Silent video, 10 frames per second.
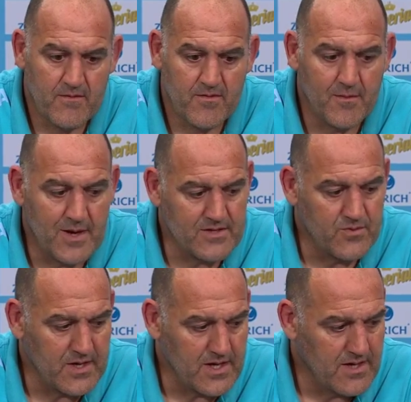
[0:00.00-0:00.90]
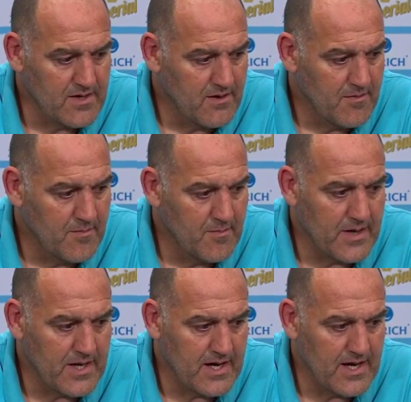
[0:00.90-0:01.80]
from last weekend,
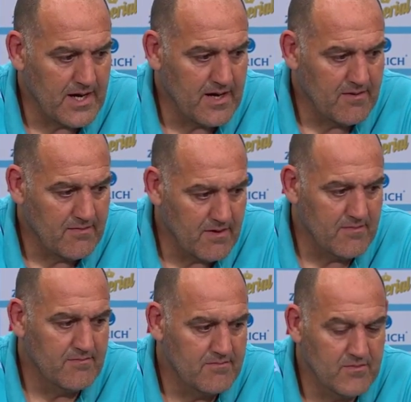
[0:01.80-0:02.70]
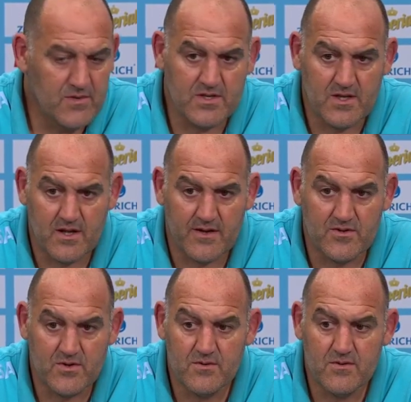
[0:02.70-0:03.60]
but uh, well, we still
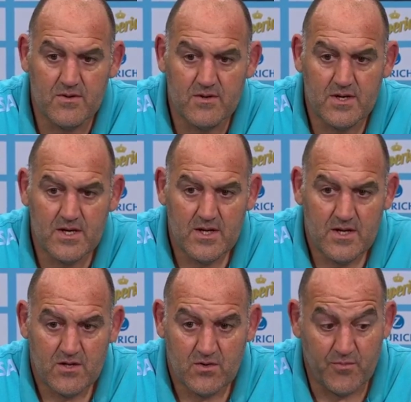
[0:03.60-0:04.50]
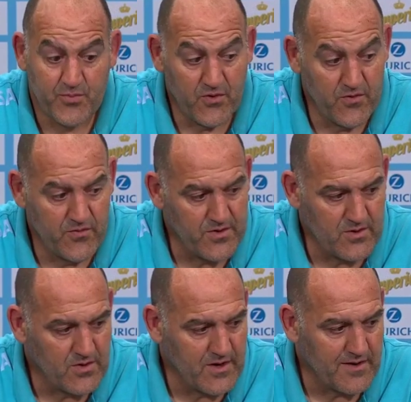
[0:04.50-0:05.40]
have to to improve. You
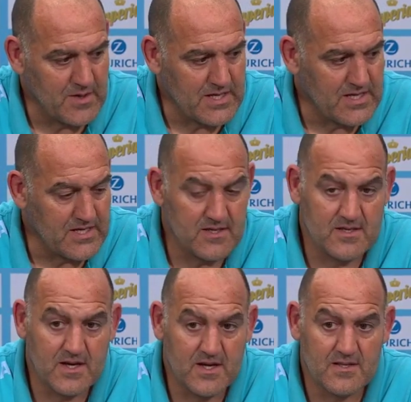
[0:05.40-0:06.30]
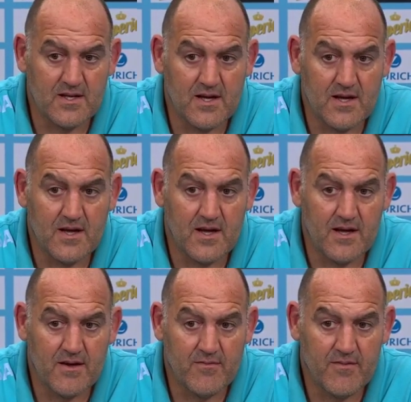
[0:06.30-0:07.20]
don't have many chances against a,
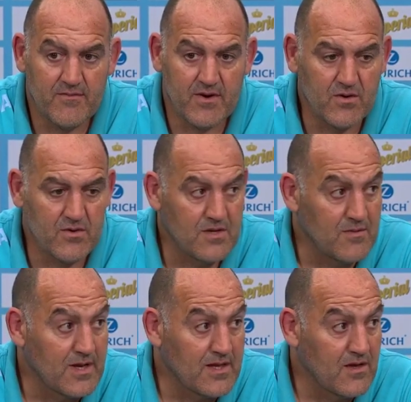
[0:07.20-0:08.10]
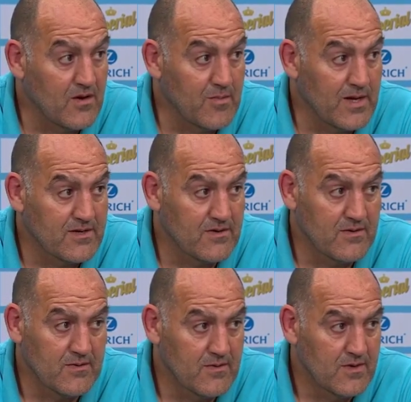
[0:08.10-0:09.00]
a very good team like the All Blacks,
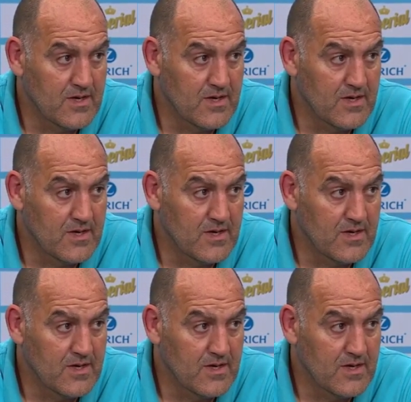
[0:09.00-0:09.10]
so